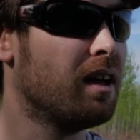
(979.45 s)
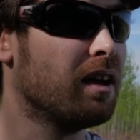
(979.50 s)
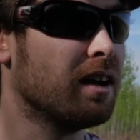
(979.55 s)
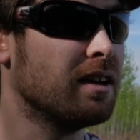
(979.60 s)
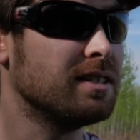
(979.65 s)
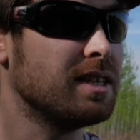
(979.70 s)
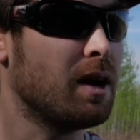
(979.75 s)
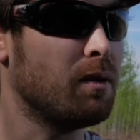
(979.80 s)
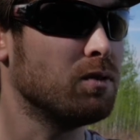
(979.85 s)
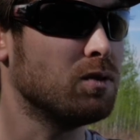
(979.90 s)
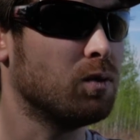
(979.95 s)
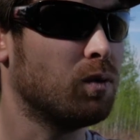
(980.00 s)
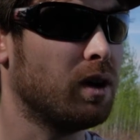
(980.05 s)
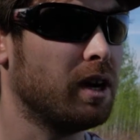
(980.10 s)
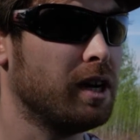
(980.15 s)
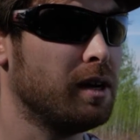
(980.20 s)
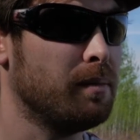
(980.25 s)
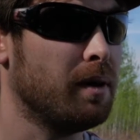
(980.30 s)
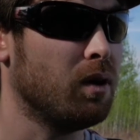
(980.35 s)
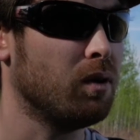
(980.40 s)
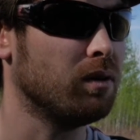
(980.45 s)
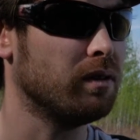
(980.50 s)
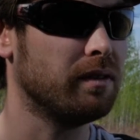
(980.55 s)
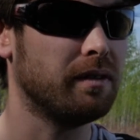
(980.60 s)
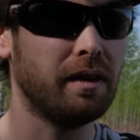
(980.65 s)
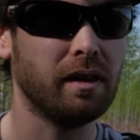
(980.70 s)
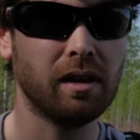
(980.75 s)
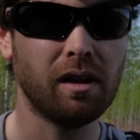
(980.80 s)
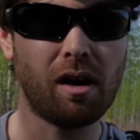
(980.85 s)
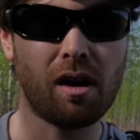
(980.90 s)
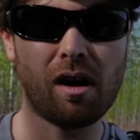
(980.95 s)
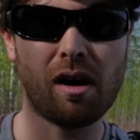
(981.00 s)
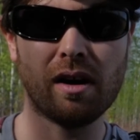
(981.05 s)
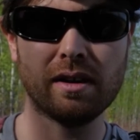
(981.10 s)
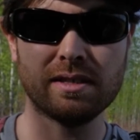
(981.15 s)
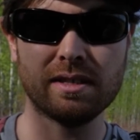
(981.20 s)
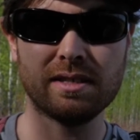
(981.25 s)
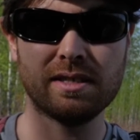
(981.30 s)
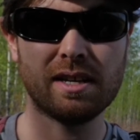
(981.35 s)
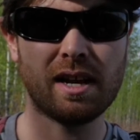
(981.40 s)
because I was worried about the
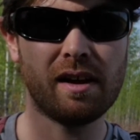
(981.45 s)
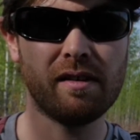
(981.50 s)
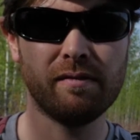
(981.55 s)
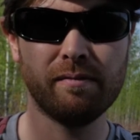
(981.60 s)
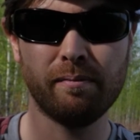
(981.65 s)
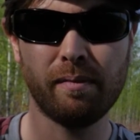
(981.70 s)
laws and stuff.